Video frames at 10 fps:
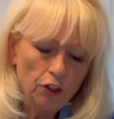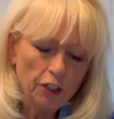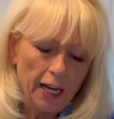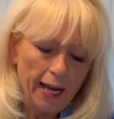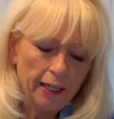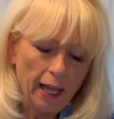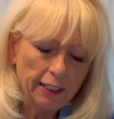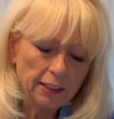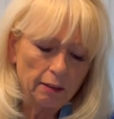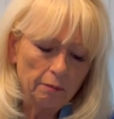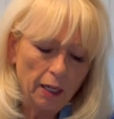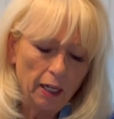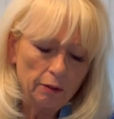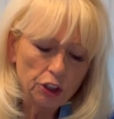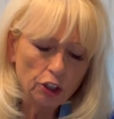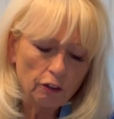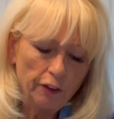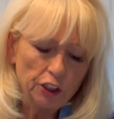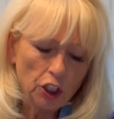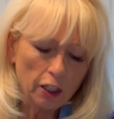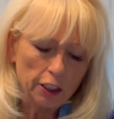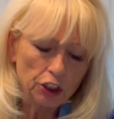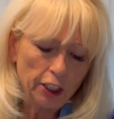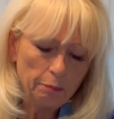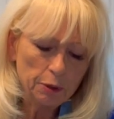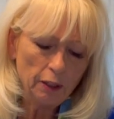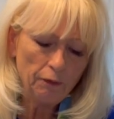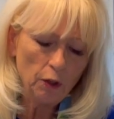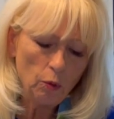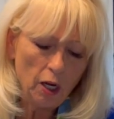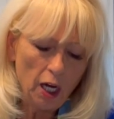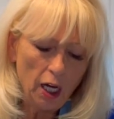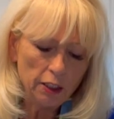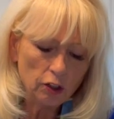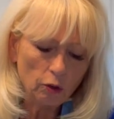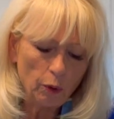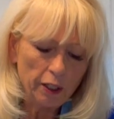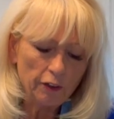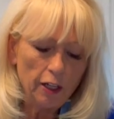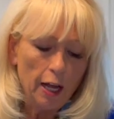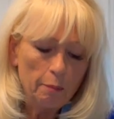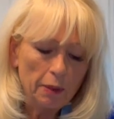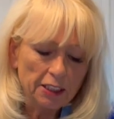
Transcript: could add like some sugar-free chocolate chips if you want or whatever. But